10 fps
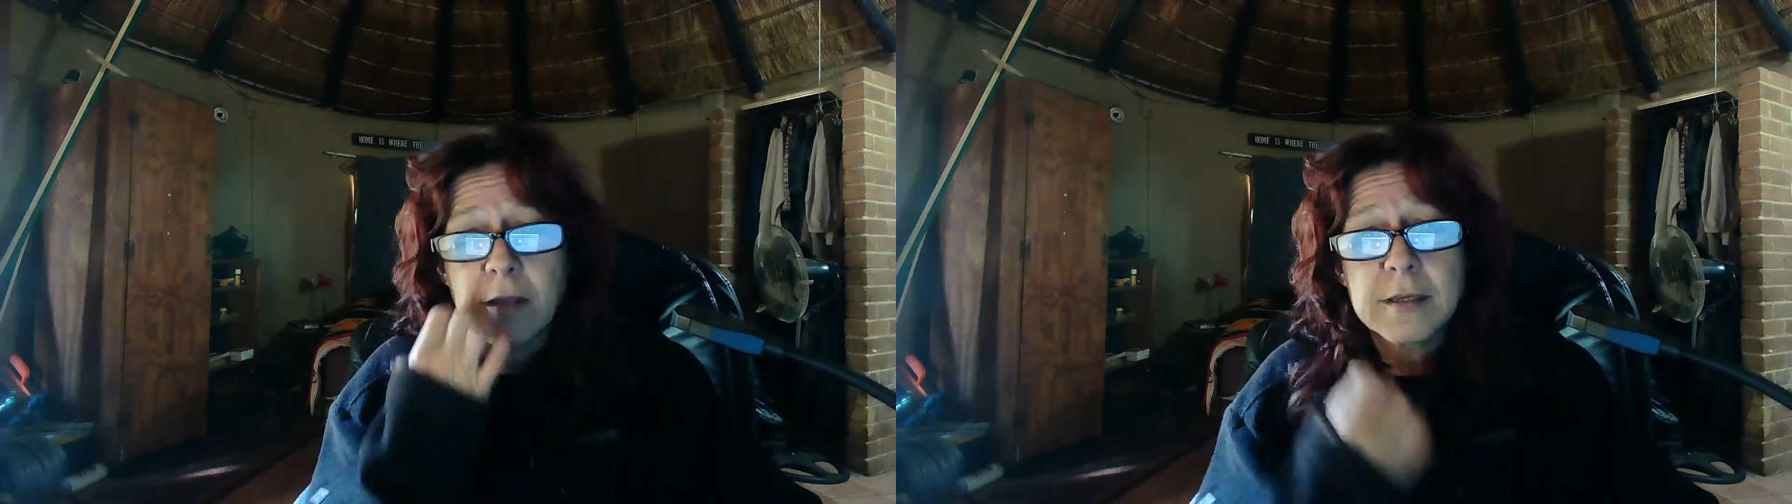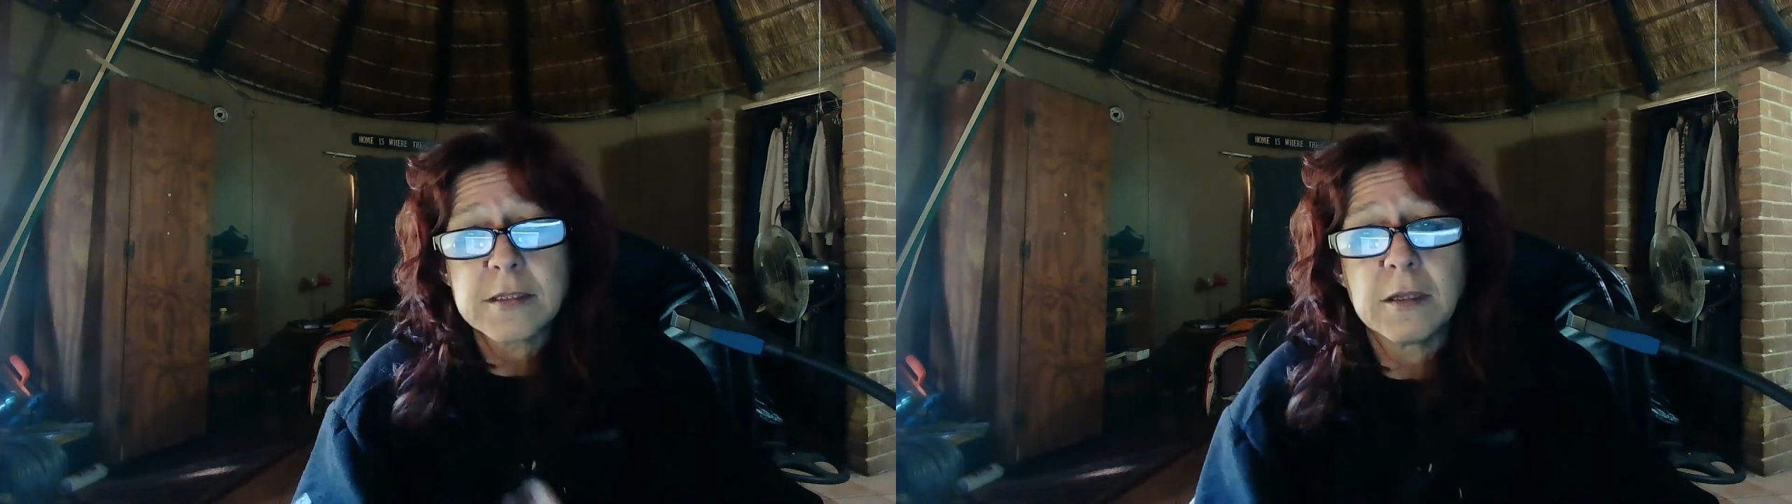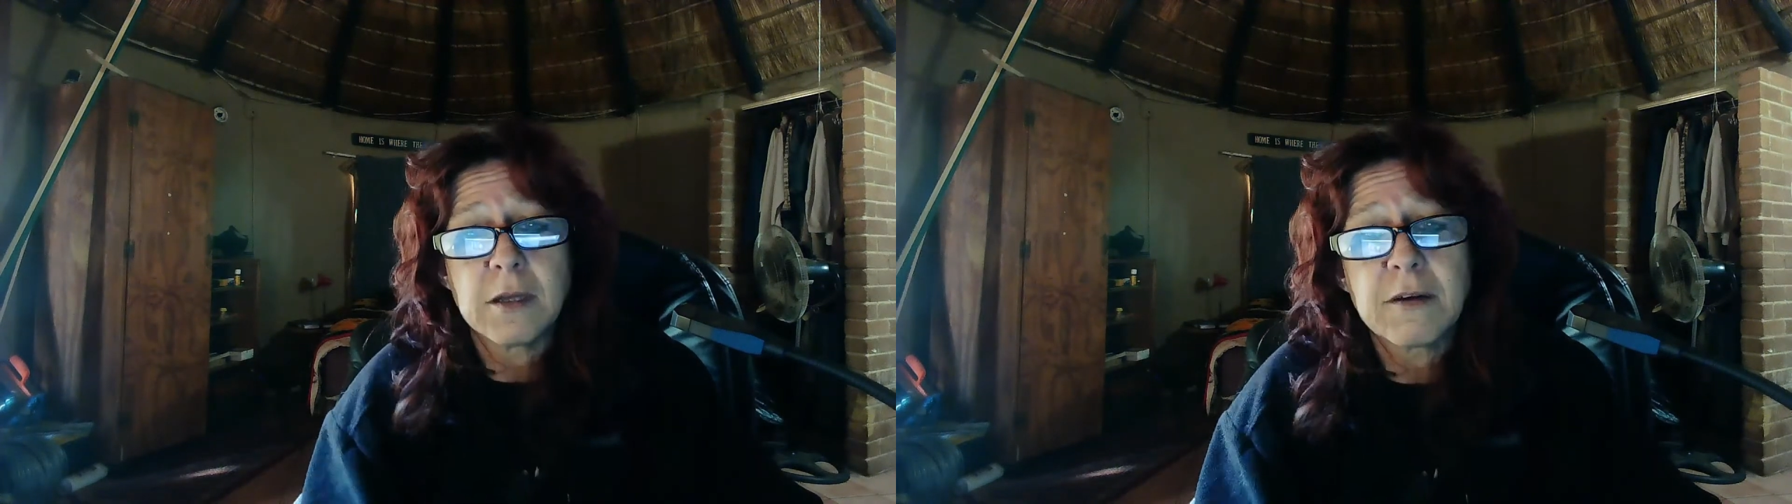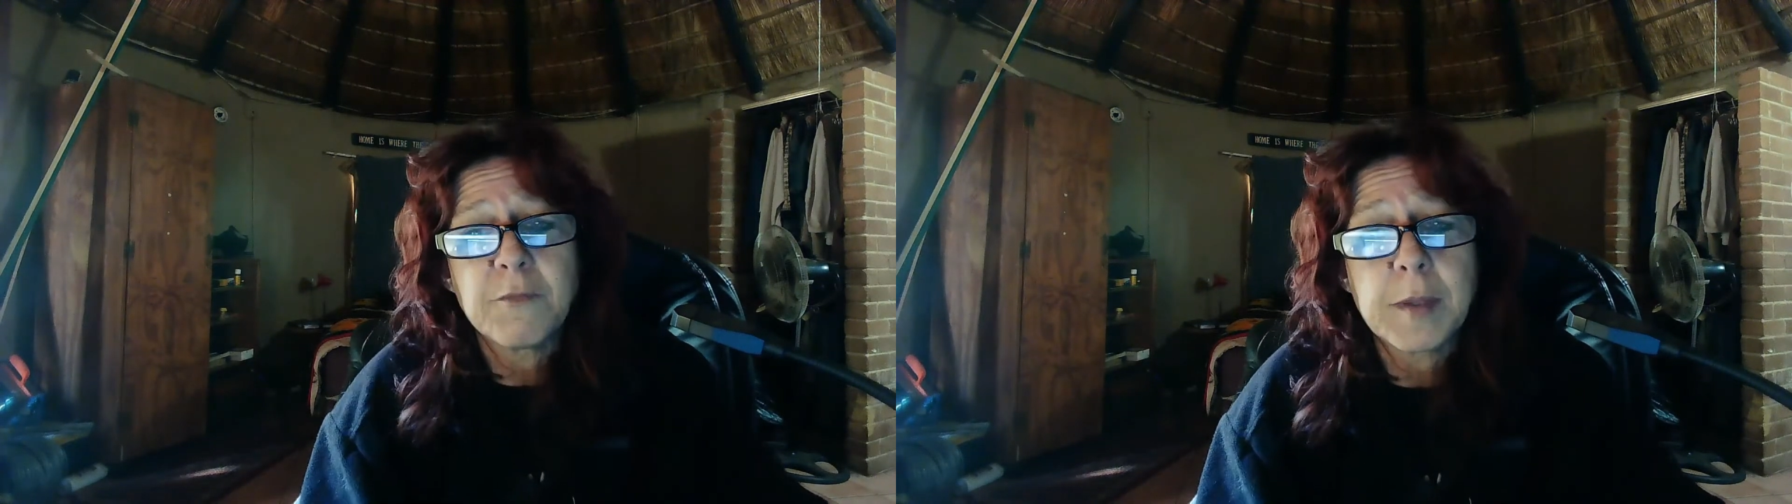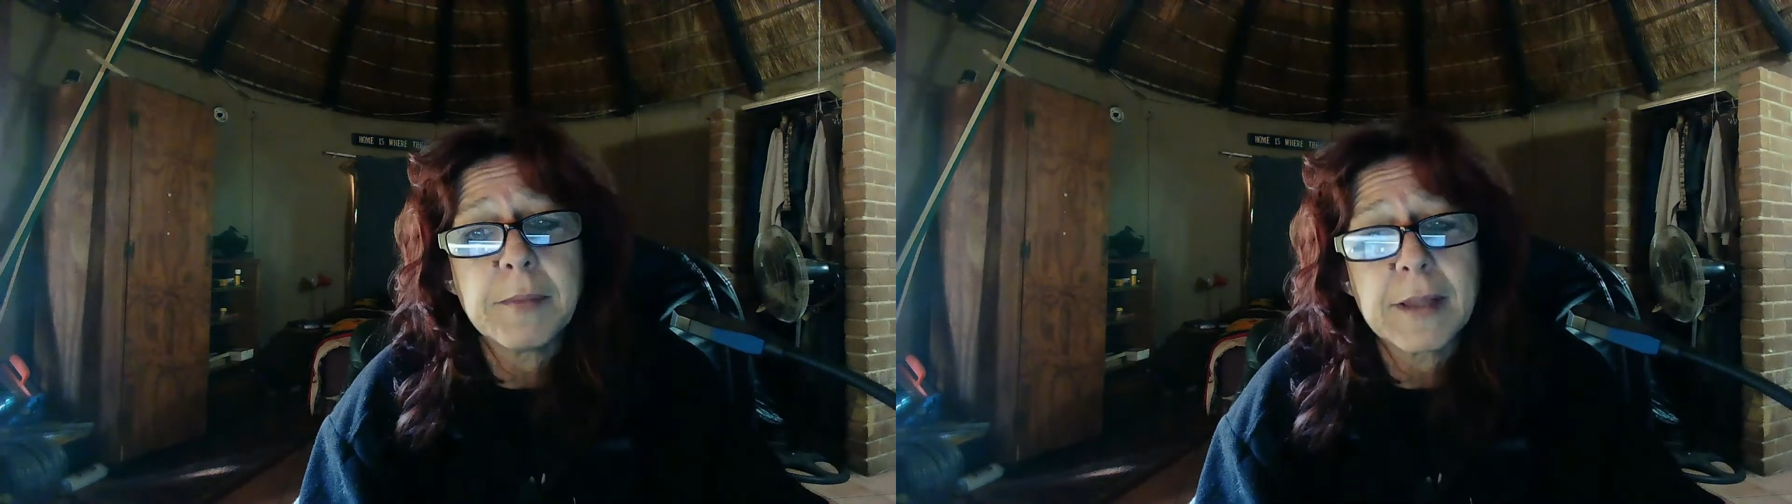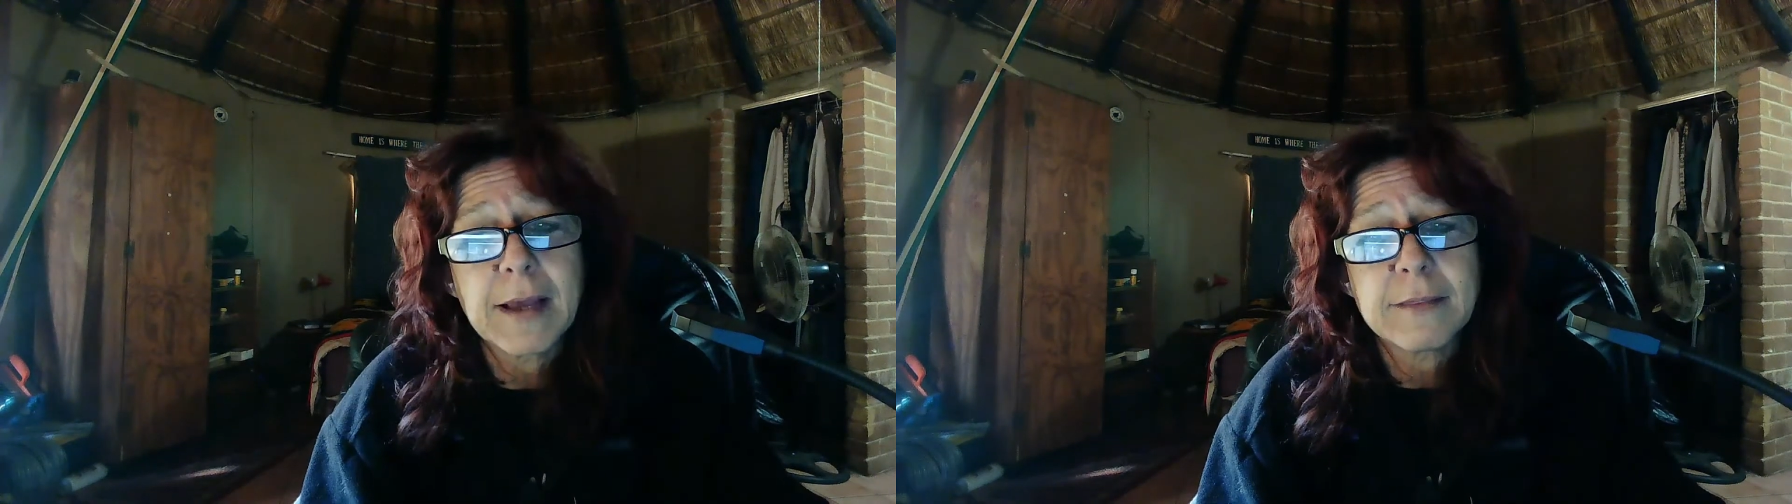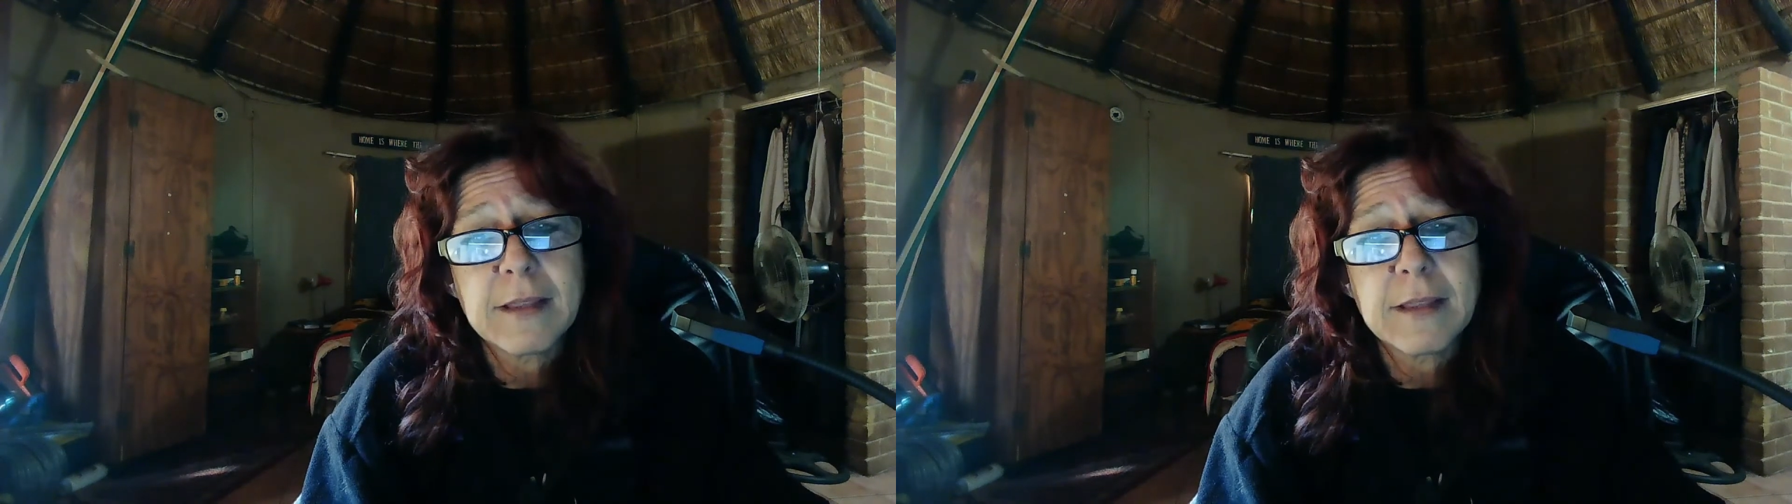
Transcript: there's a lot of people out